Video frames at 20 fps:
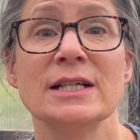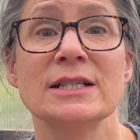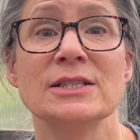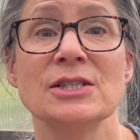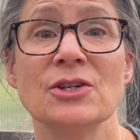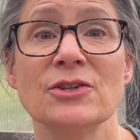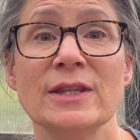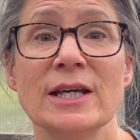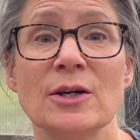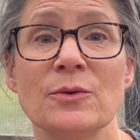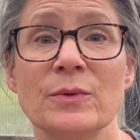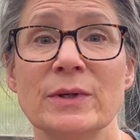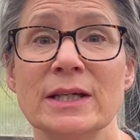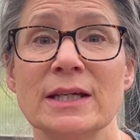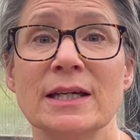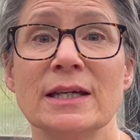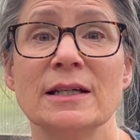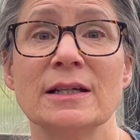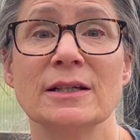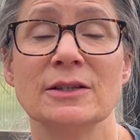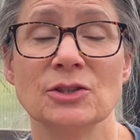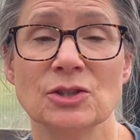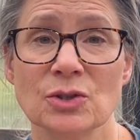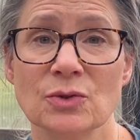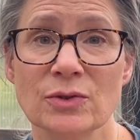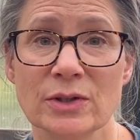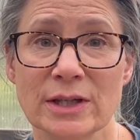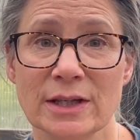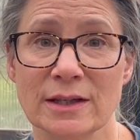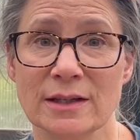so that we can
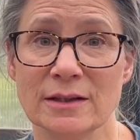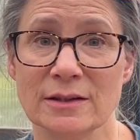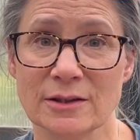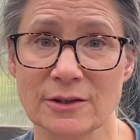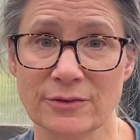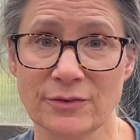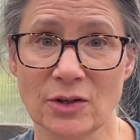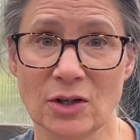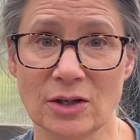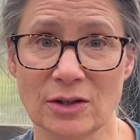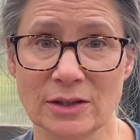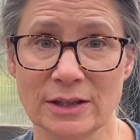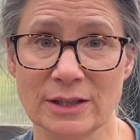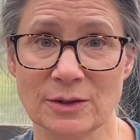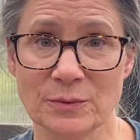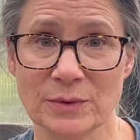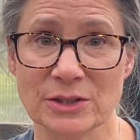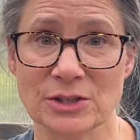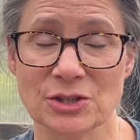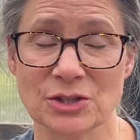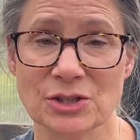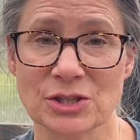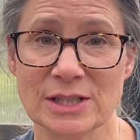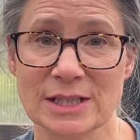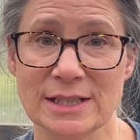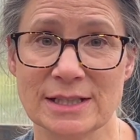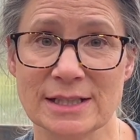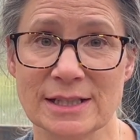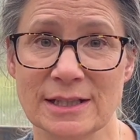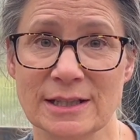enjoy the fall and winter
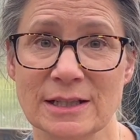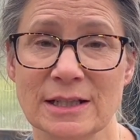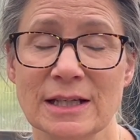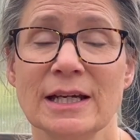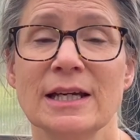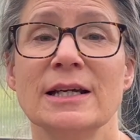season.